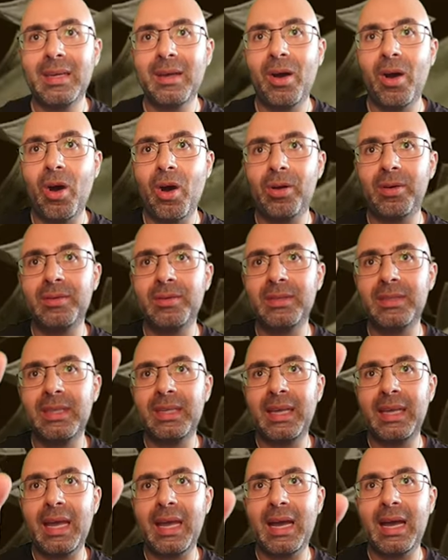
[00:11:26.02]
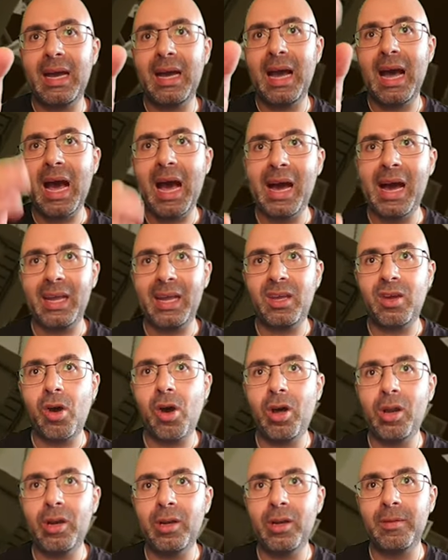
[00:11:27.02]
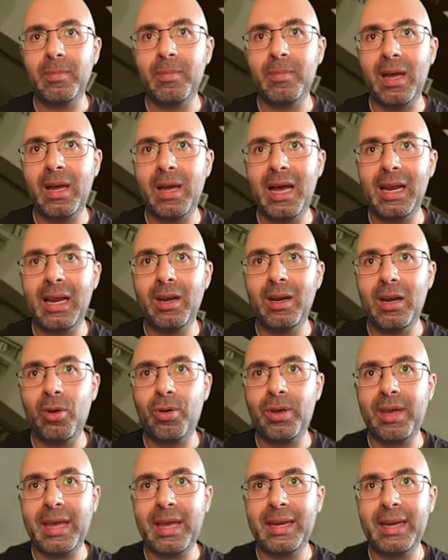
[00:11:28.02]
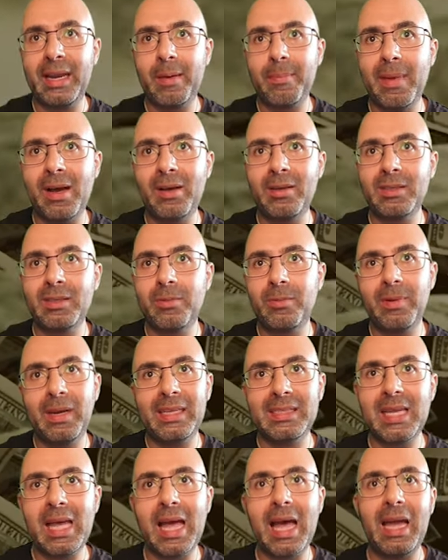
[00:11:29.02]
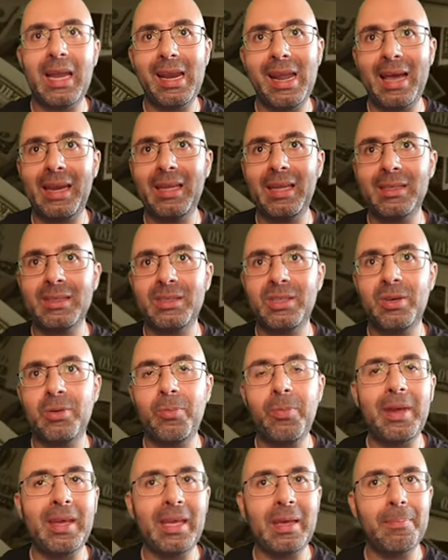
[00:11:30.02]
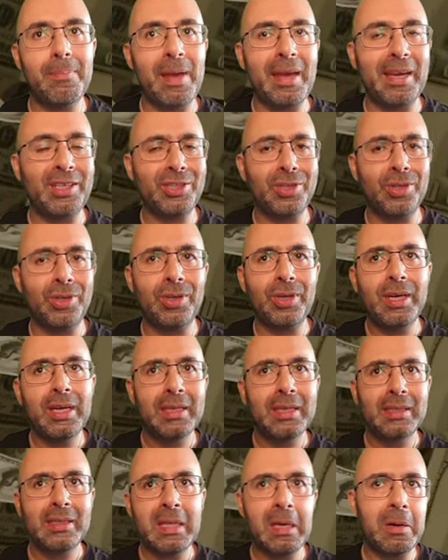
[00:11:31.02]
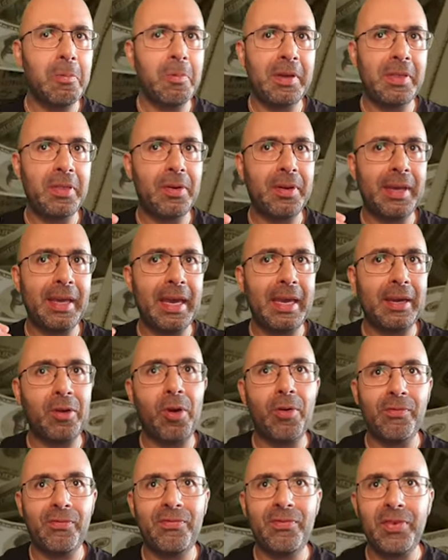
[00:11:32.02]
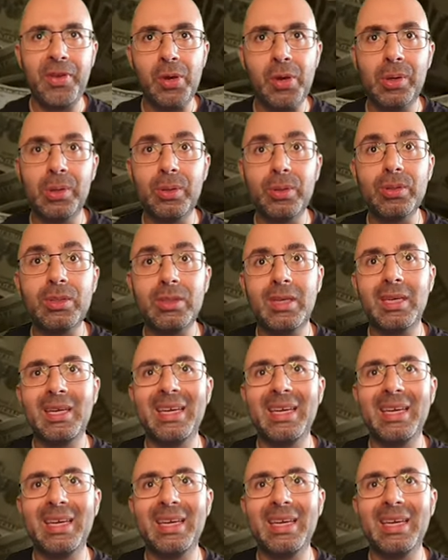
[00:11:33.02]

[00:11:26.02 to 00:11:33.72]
on the I column, allocated amount. Let's highlight it so we can make sure that we don't get confused.